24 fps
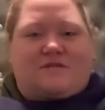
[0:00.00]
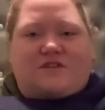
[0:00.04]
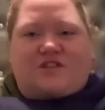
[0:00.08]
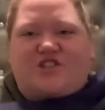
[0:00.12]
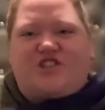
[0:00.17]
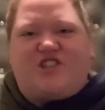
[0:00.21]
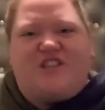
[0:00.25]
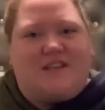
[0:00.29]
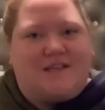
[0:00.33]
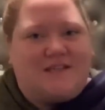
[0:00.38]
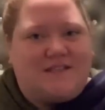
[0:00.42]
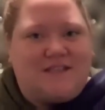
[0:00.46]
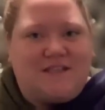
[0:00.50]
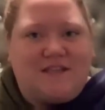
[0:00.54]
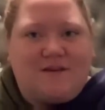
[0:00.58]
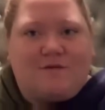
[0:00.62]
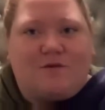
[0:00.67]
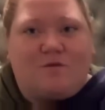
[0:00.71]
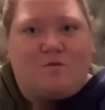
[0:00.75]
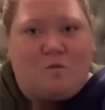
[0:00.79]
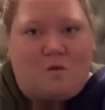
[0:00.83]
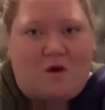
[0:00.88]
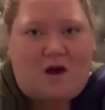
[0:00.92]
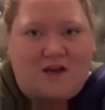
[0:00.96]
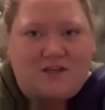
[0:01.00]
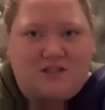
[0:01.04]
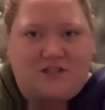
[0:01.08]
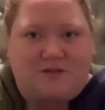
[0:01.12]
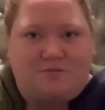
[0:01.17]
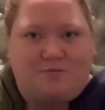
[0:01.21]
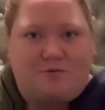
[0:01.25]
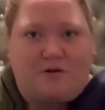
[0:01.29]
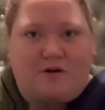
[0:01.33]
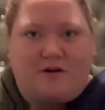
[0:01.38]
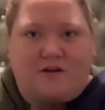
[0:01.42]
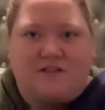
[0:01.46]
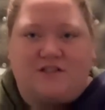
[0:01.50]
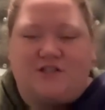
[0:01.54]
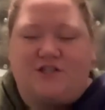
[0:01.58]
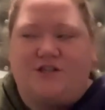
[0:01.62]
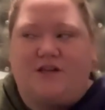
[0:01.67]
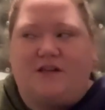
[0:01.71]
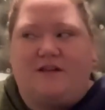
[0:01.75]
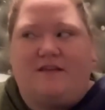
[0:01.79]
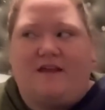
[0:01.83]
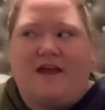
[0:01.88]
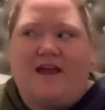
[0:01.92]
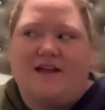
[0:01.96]
she doesn't even watch sports.
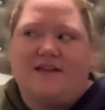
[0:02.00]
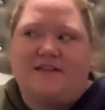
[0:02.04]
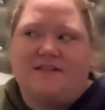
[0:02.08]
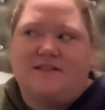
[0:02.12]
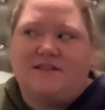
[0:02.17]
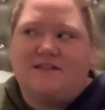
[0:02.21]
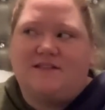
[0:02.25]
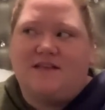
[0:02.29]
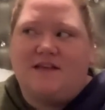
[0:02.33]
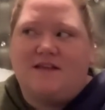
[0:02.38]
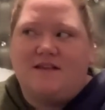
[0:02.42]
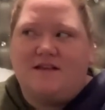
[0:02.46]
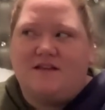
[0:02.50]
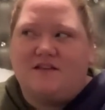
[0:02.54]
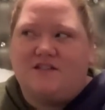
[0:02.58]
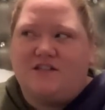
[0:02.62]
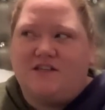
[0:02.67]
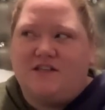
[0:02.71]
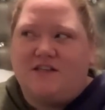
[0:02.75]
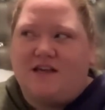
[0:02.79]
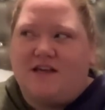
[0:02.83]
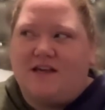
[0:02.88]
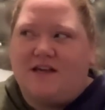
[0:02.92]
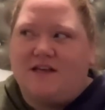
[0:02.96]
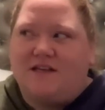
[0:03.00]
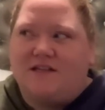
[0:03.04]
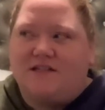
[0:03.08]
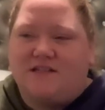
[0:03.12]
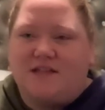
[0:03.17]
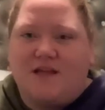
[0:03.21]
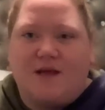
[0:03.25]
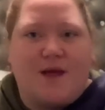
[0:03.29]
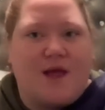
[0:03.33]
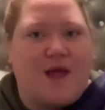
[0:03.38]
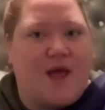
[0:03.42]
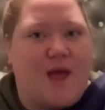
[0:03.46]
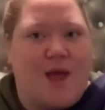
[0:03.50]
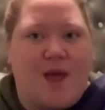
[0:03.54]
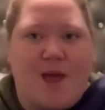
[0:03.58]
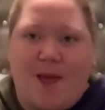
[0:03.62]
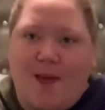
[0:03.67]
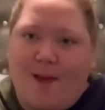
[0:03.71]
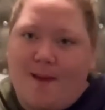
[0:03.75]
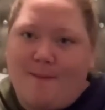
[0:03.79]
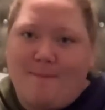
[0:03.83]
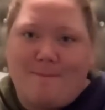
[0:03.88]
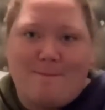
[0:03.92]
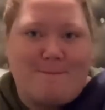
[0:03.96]
She likes to say that she does,
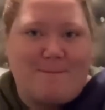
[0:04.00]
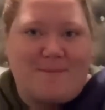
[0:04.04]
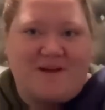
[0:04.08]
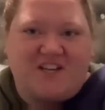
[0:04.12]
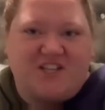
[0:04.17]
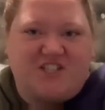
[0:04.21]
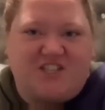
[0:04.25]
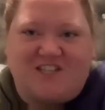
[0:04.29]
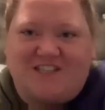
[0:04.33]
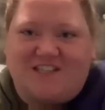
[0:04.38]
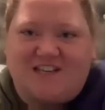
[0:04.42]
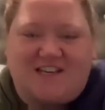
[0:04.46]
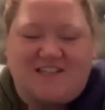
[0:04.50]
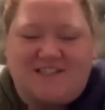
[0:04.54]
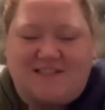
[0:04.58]
but she